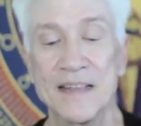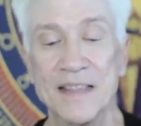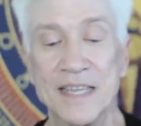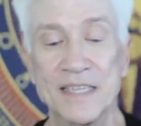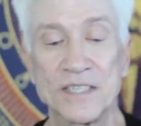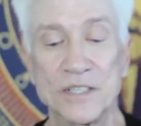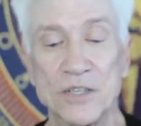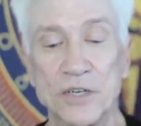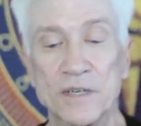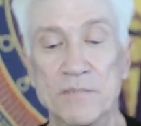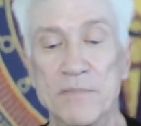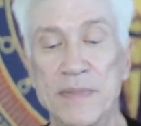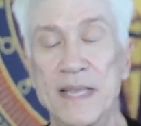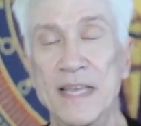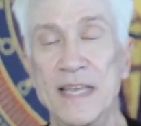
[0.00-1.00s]
This
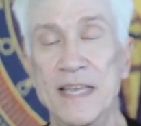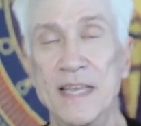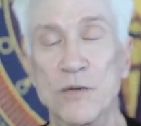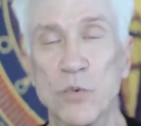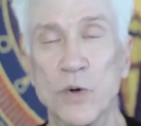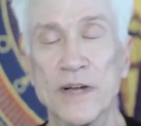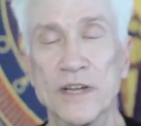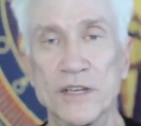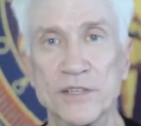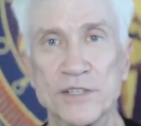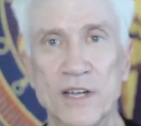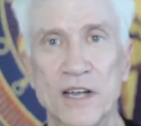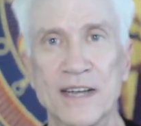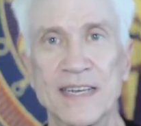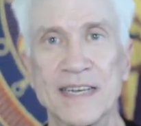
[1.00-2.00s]
could be where you're
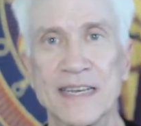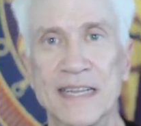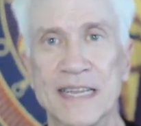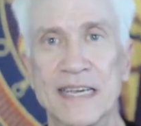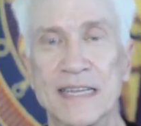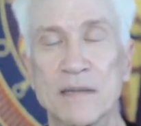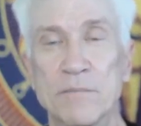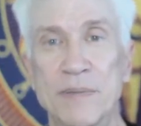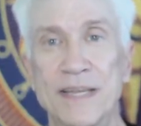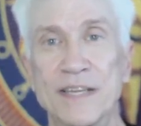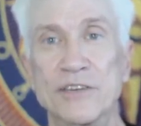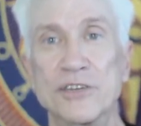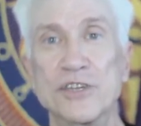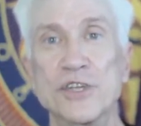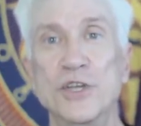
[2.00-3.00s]
starting to get a
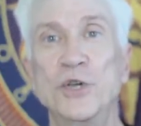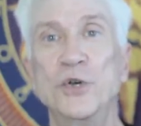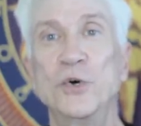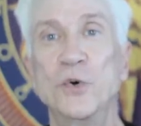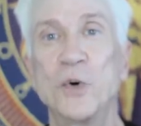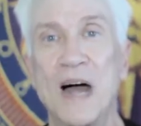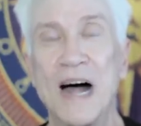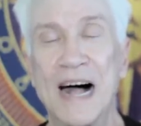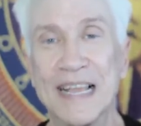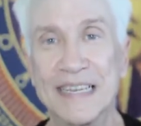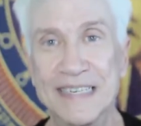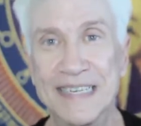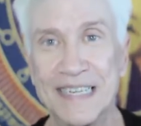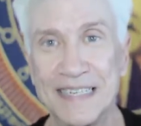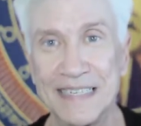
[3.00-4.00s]
bit too
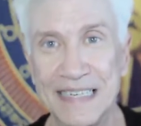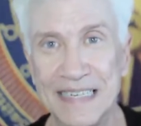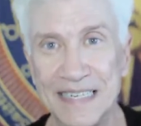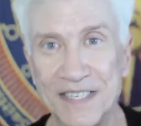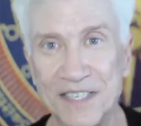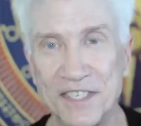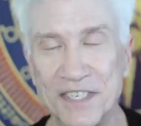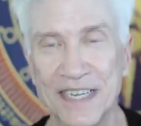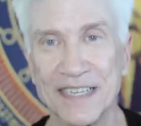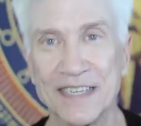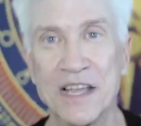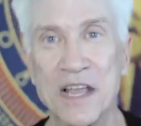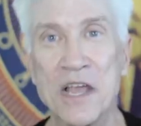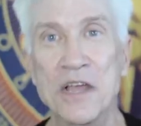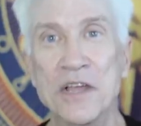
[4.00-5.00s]

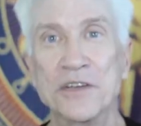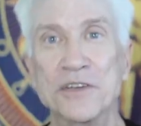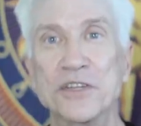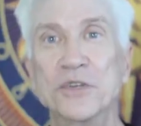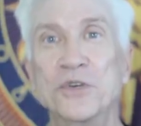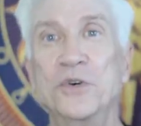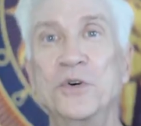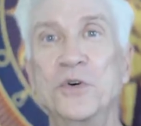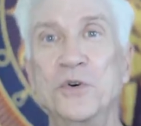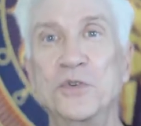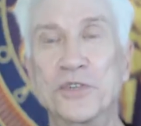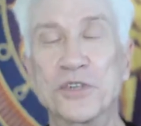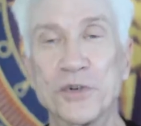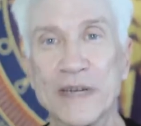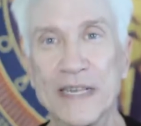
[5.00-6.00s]
idealistic, too
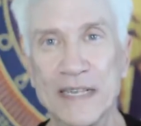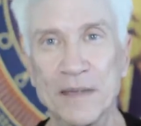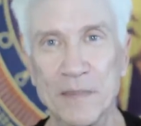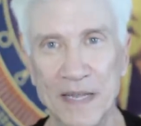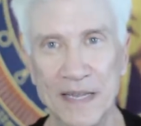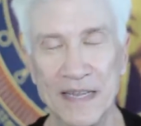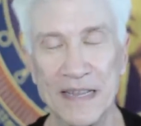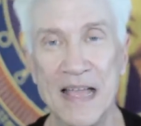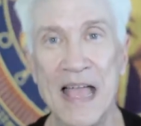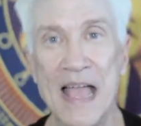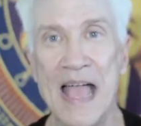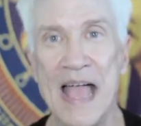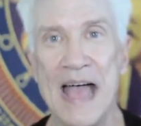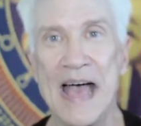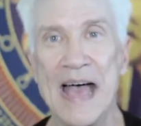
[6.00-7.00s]
dreamy.
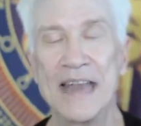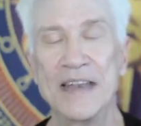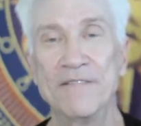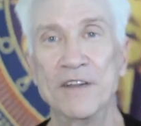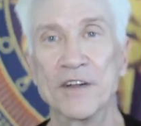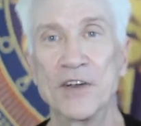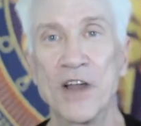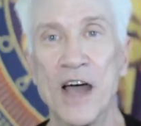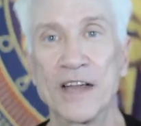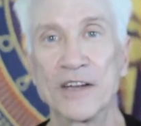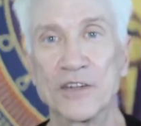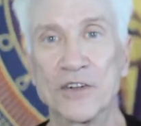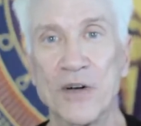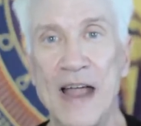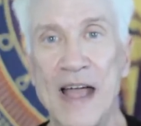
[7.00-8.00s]
And if you're
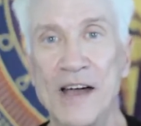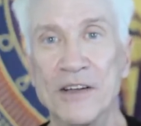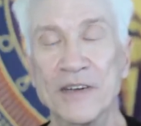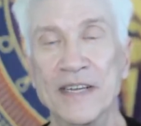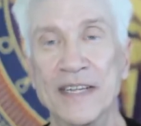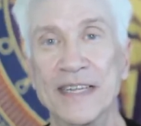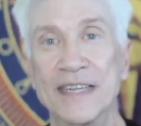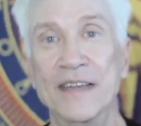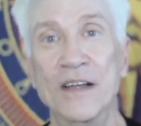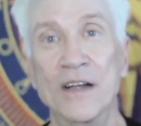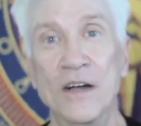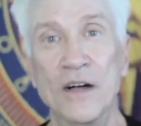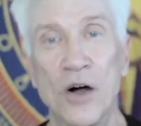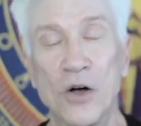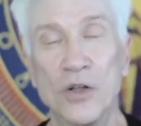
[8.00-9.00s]
not grounded,
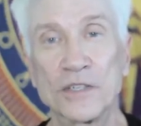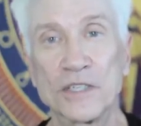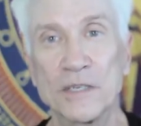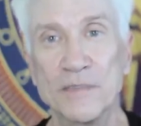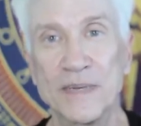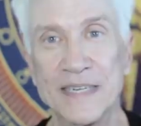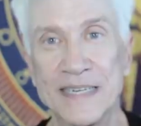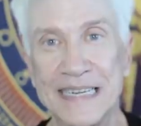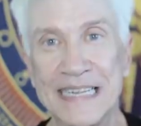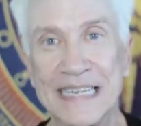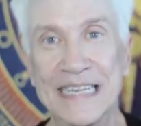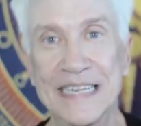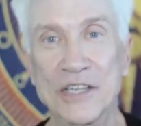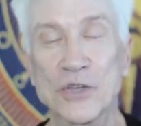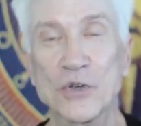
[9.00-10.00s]

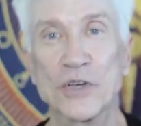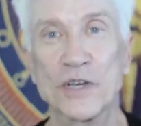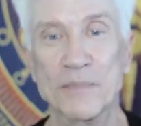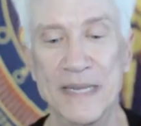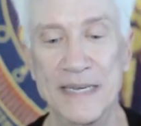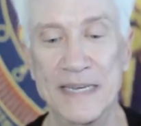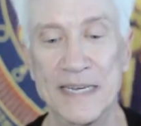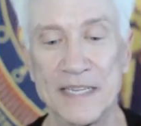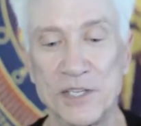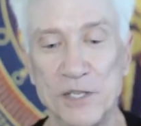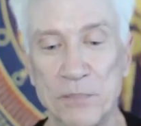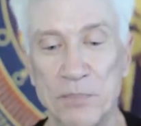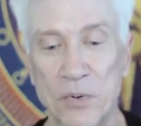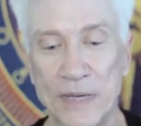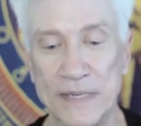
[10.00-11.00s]
ultimately you could be
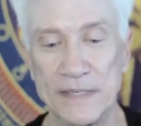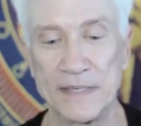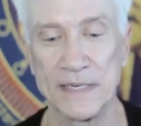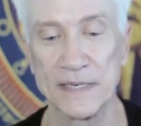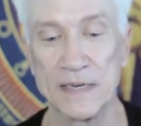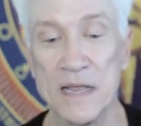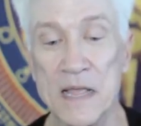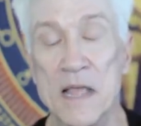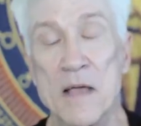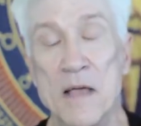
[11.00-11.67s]
disappointed.